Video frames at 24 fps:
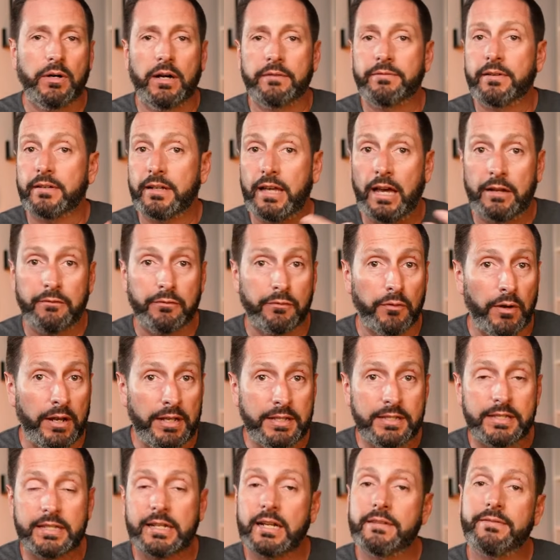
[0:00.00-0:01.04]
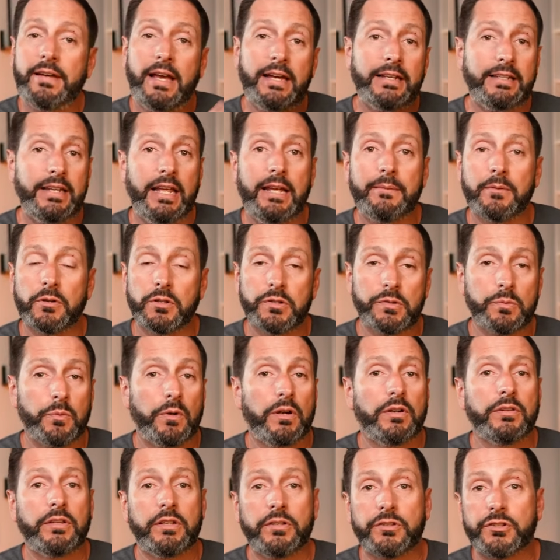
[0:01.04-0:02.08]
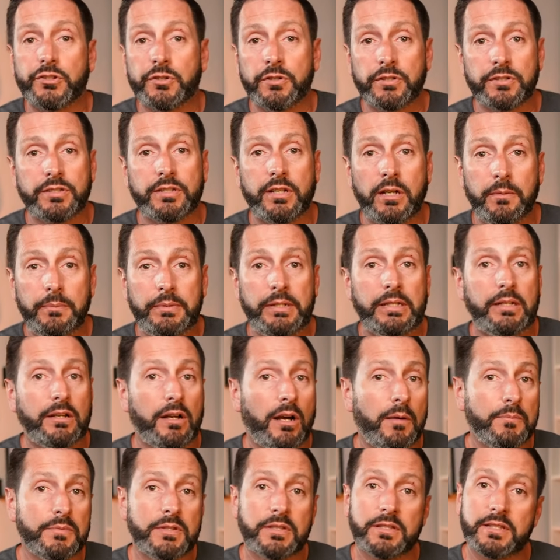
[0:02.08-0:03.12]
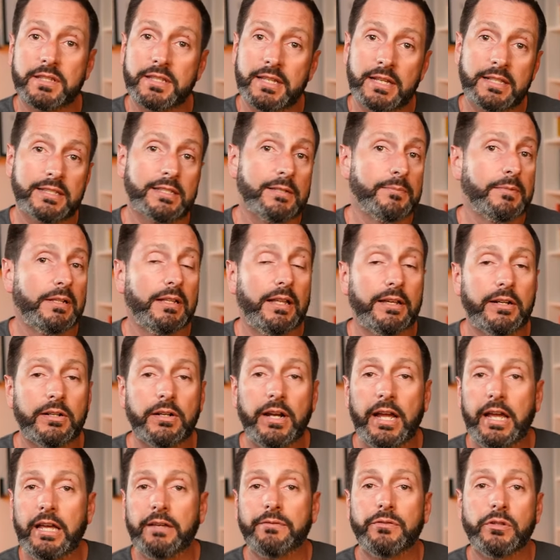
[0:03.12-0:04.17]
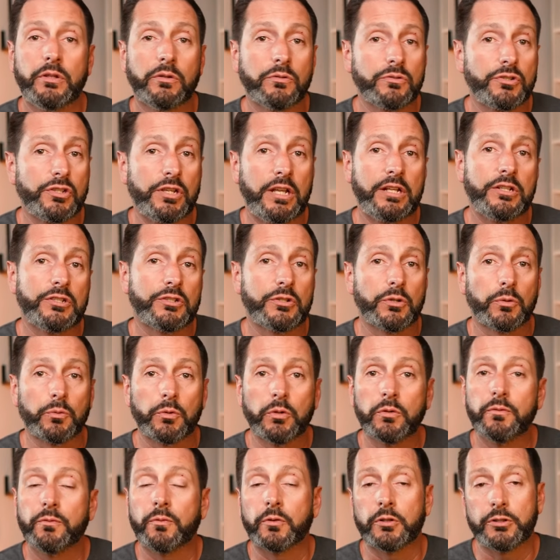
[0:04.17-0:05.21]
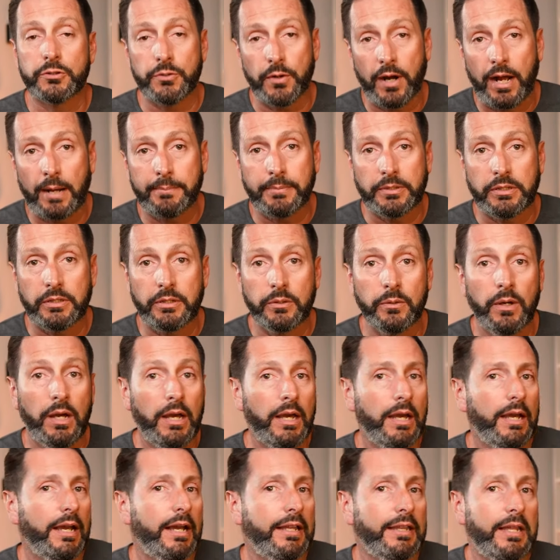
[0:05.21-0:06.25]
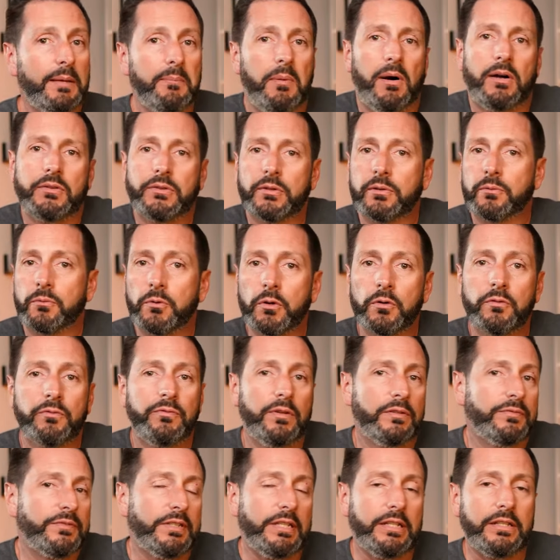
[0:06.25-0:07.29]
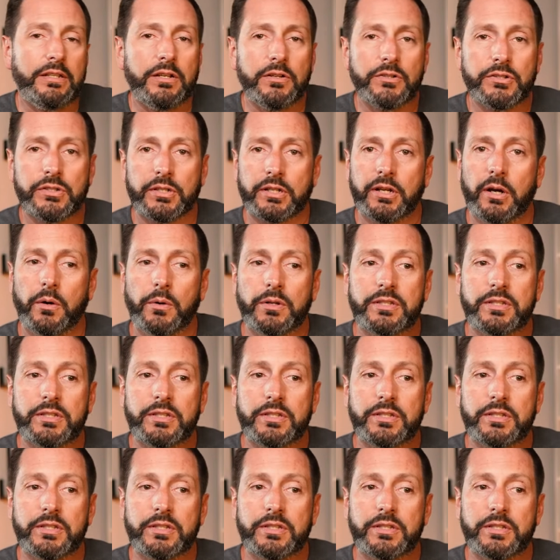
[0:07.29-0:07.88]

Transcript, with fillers: I've got friends, and I've had neighbors where the insurance company comes and sends them a letter, hey, if you don't change the roof, we're dropping you and they bought their roof 15 years ago.